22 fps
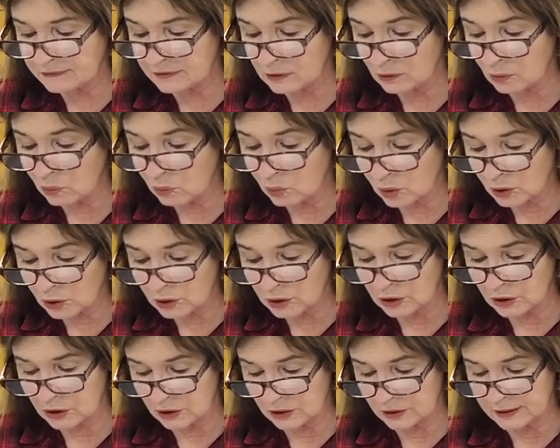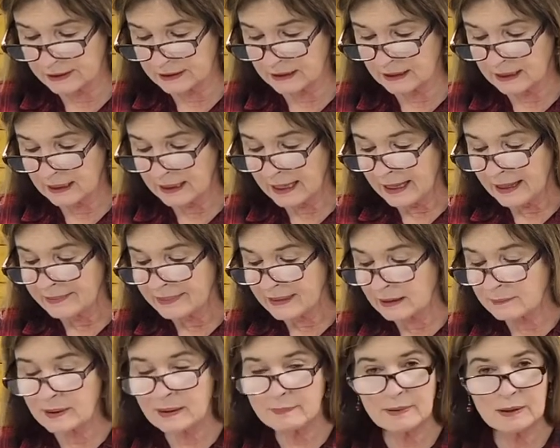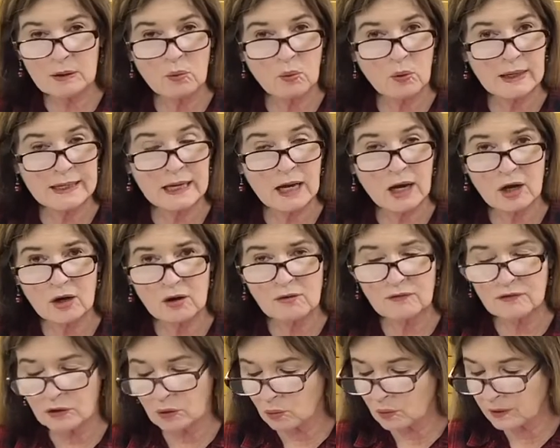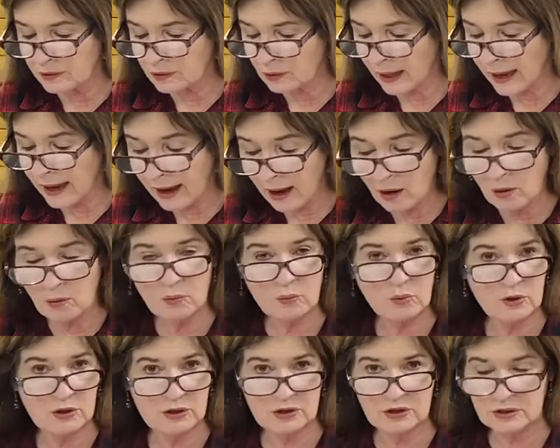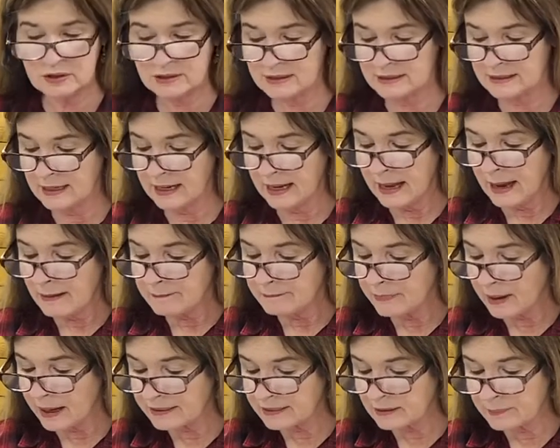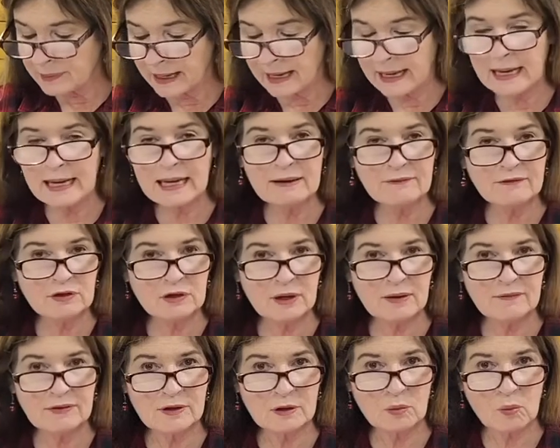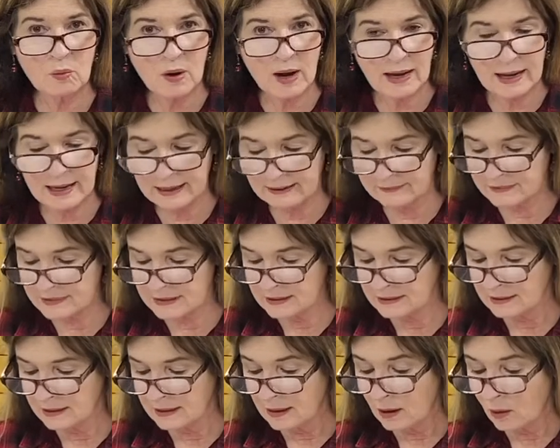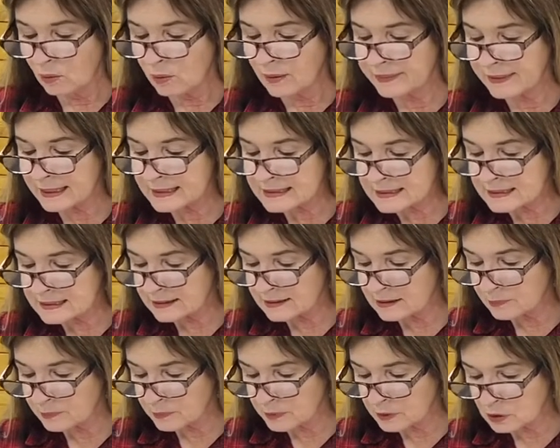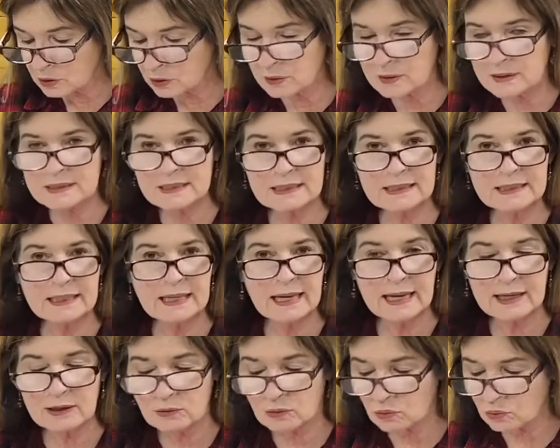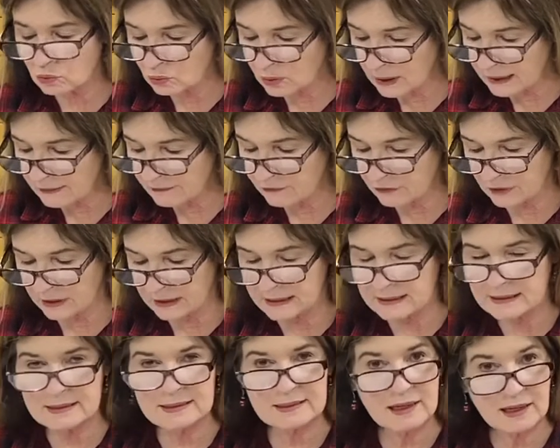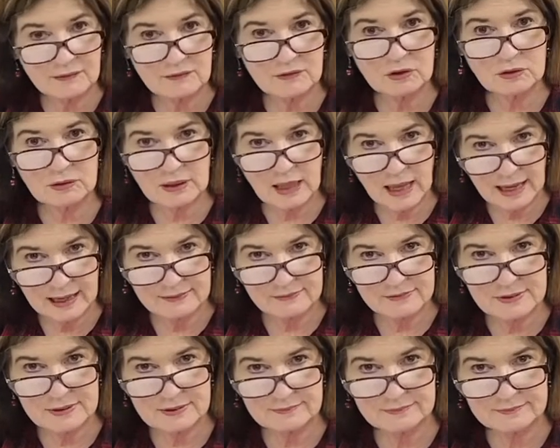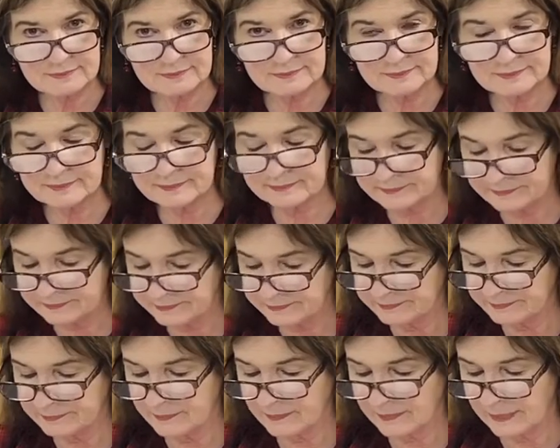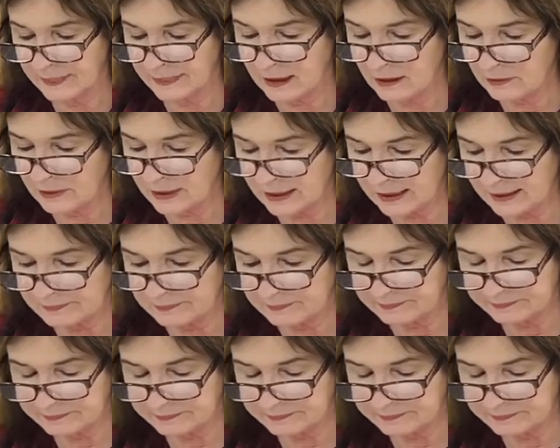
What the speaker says: the word, they may be won over without words by the behavior of their wives when they see the purity and reverence of your lives. Okay.